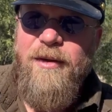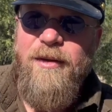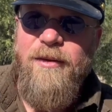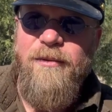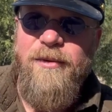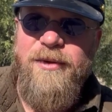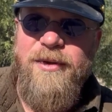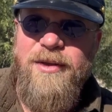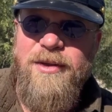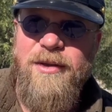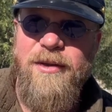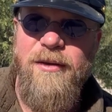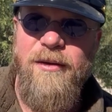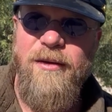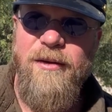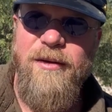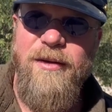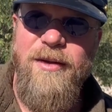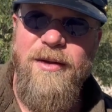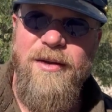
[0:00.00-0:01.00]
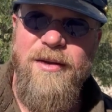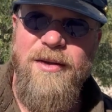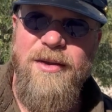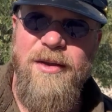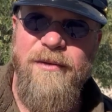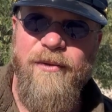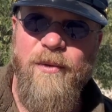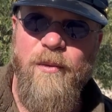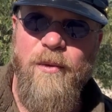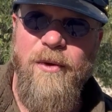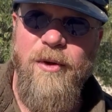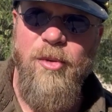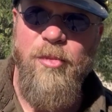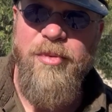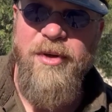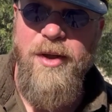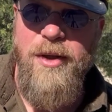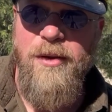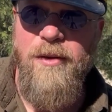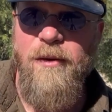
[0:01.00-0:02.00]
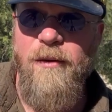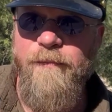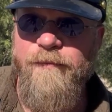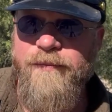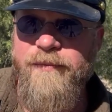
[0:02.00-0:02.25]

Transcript: with this little Civil War pistol.